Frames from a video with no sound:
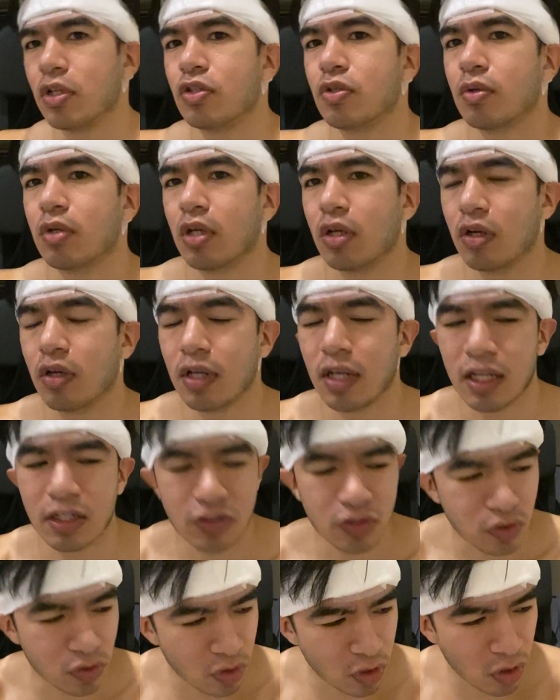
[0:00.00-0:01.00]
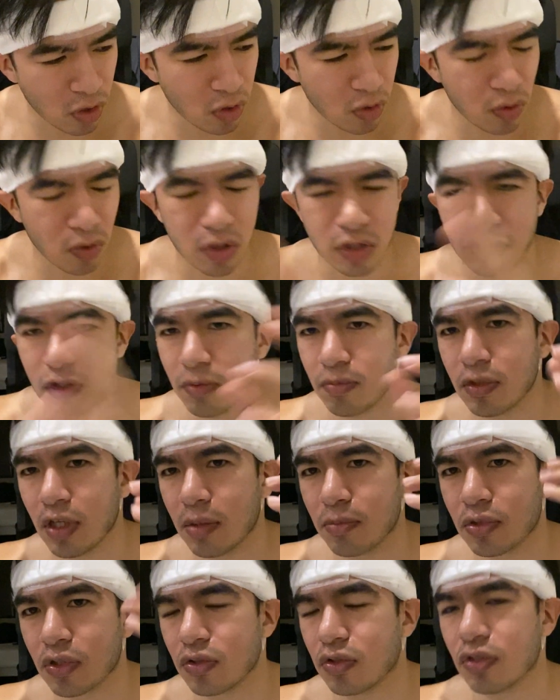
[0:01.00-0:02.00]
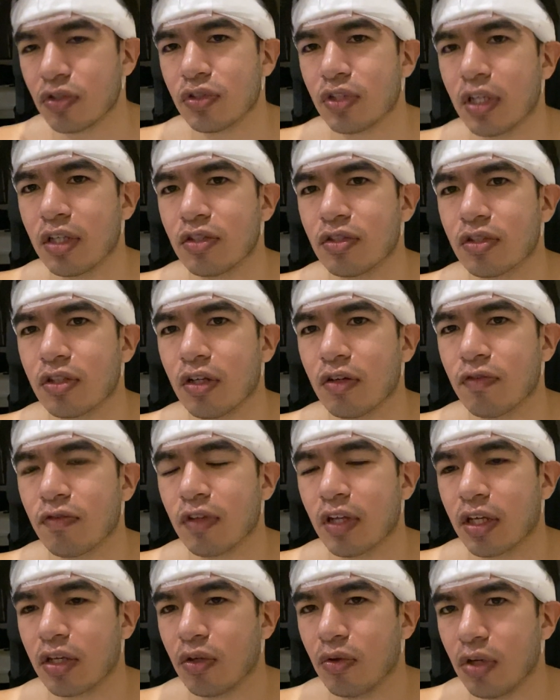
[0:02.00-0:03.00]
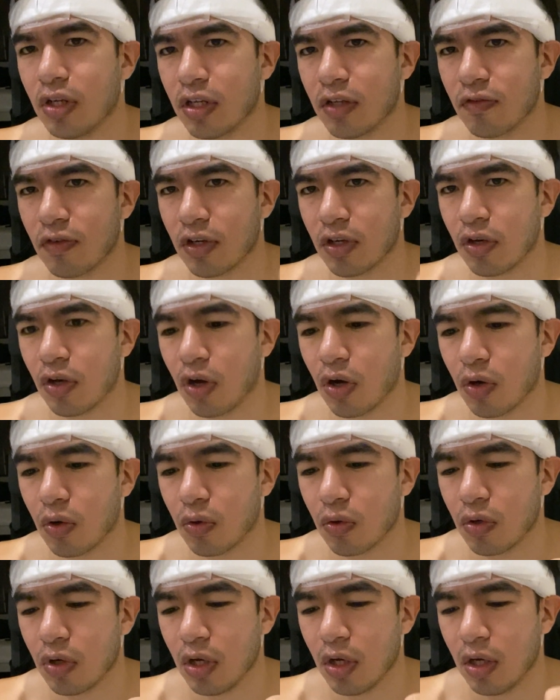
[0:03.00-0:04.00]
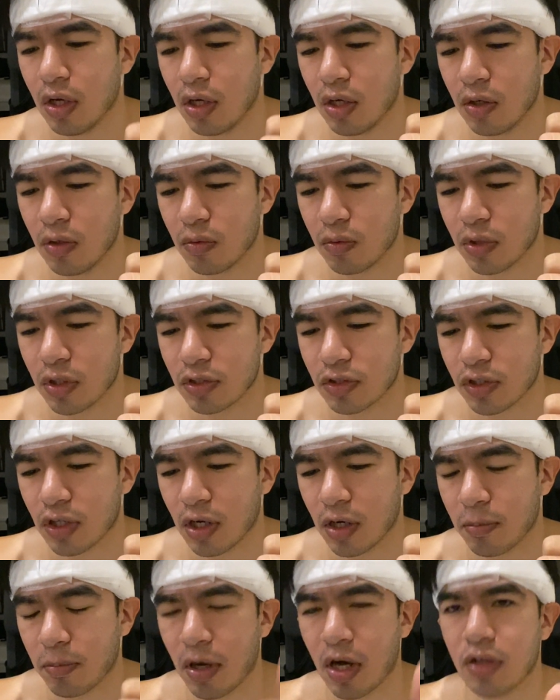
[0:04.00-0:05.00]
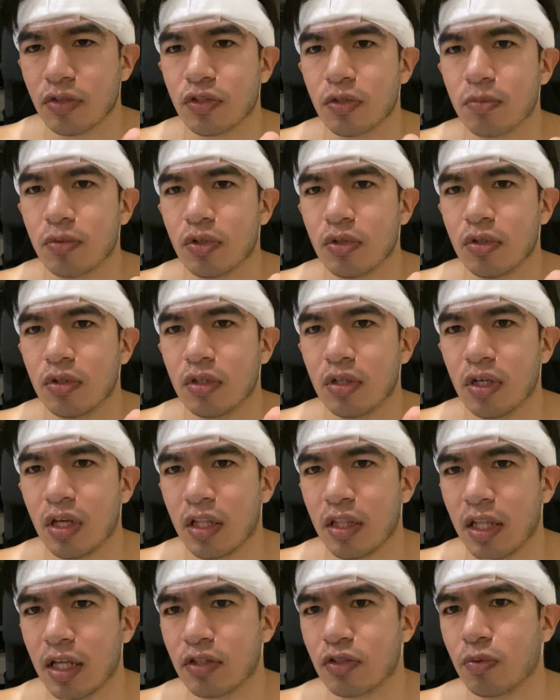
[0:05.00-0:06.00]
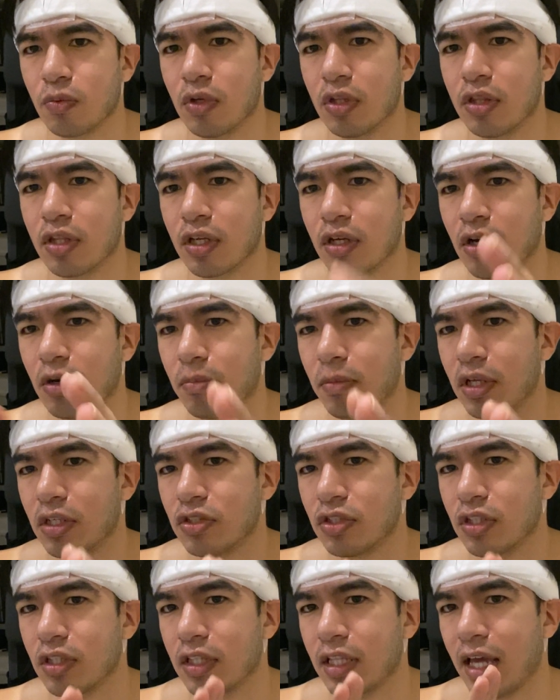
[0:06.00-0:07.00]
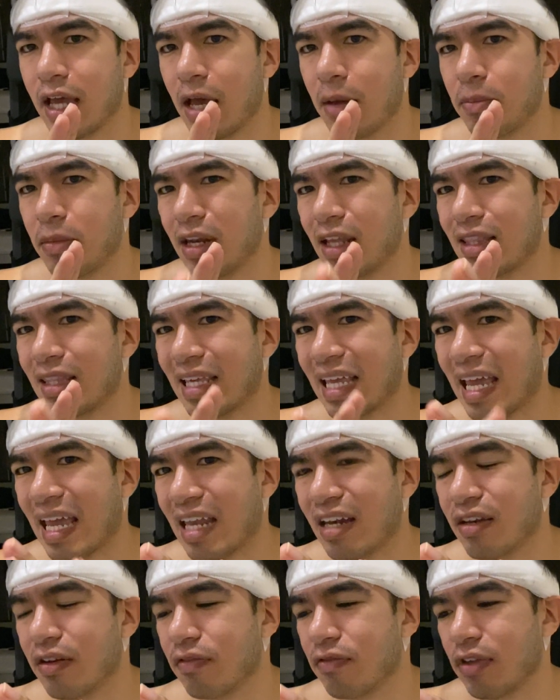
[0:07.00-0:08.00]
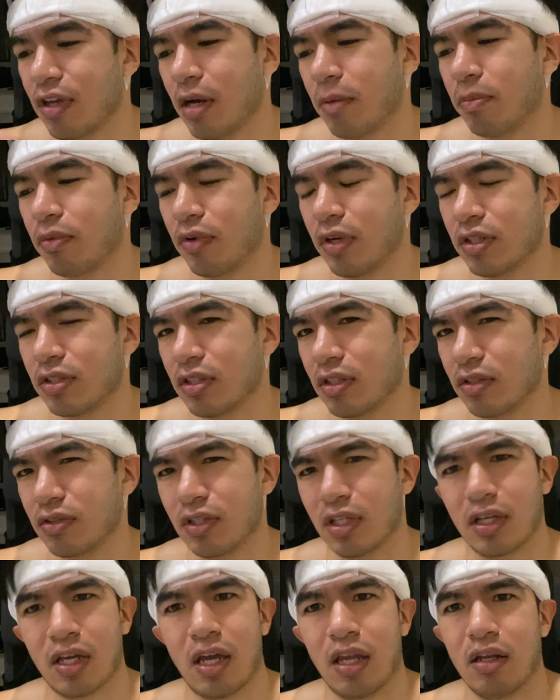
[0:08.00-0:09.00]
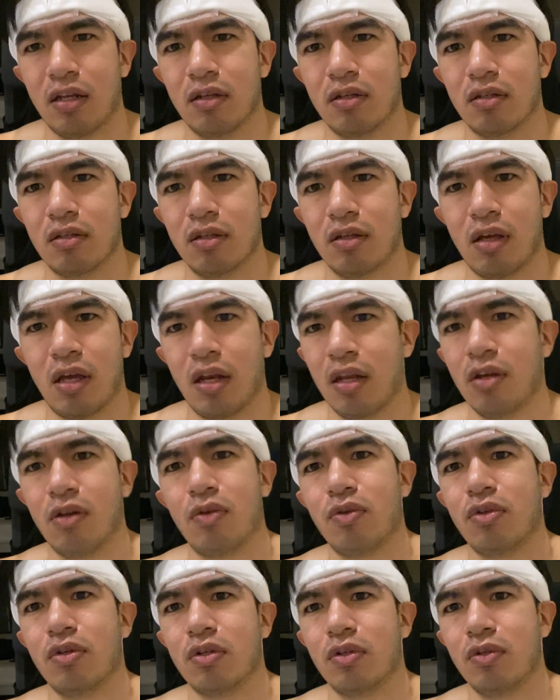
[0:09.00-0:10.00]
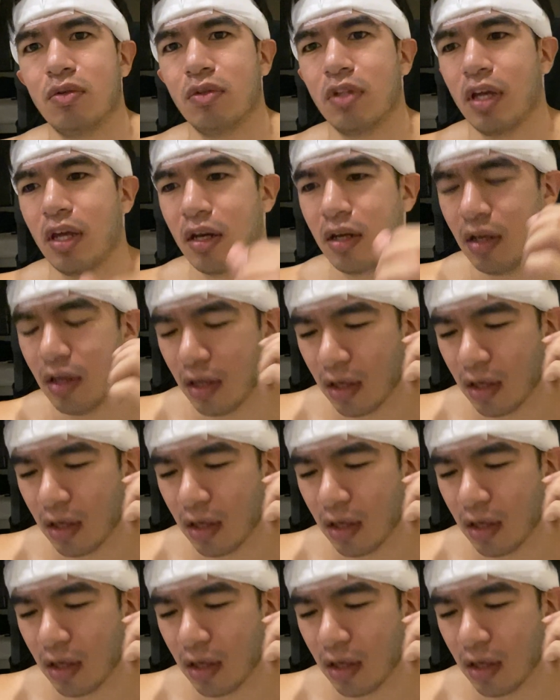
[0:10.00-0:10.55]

to it. He'll let you know, or sometimes he'll just say stuff like you didn't even know was possible. And that's one thing I'll mention that happened at the end of the operation. I was like, I didn't know you could do that.